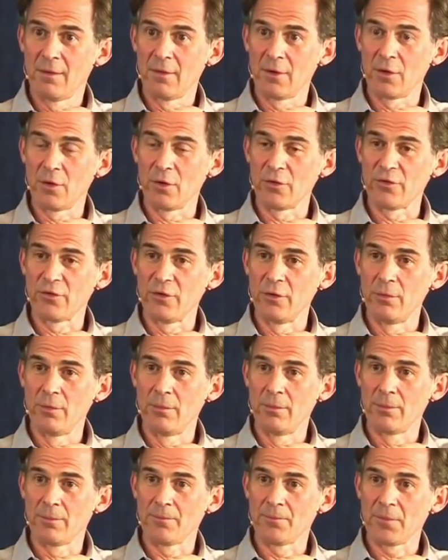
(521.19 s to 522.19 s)

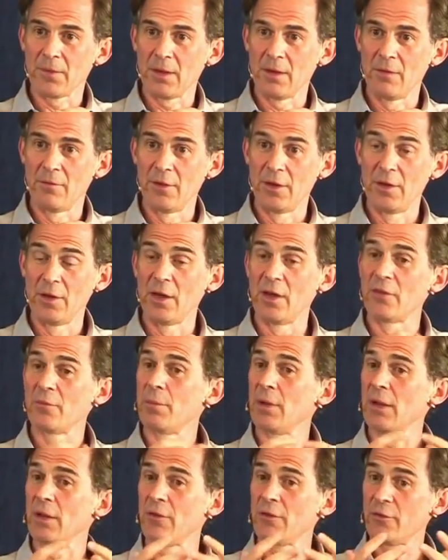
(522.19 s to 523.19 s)
costume of the nurse.
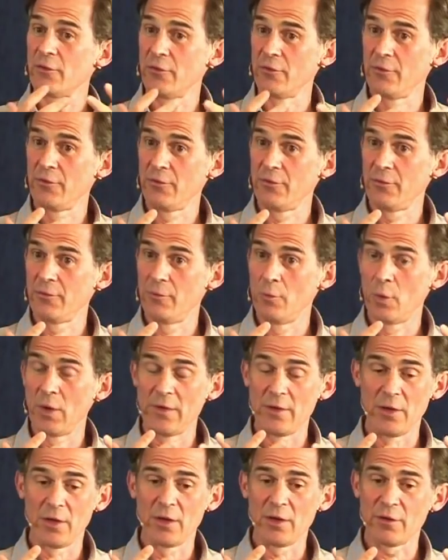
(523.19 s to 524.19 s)
But it's when
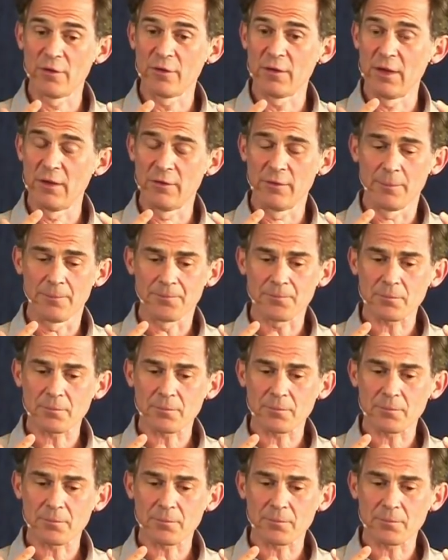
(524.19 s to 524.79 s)
the nurse says,